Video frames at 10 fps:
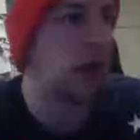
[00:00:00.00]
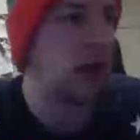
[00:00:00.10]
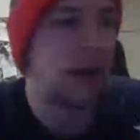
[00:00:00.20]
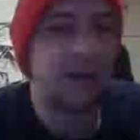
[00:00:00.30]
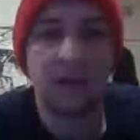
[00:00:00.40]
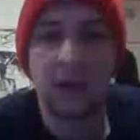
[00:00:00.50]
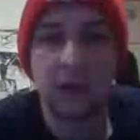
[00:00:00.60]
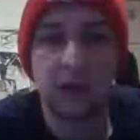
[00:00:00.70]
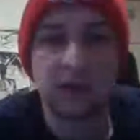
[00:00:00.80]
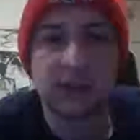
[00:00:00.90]
fairly
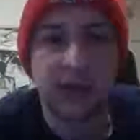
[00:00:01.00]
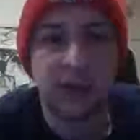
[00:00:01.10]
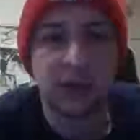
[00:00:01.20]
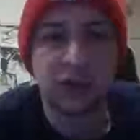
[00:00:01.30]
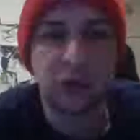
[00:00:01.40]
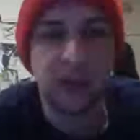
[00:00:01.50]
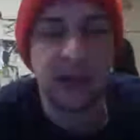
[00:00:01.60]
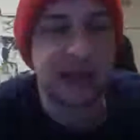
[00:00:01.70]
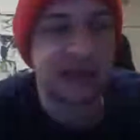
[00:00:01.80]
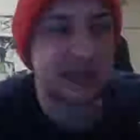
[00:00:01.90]
close game, under 2
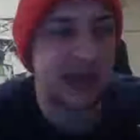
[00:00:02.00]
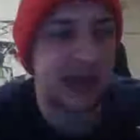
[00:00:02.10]
minutes.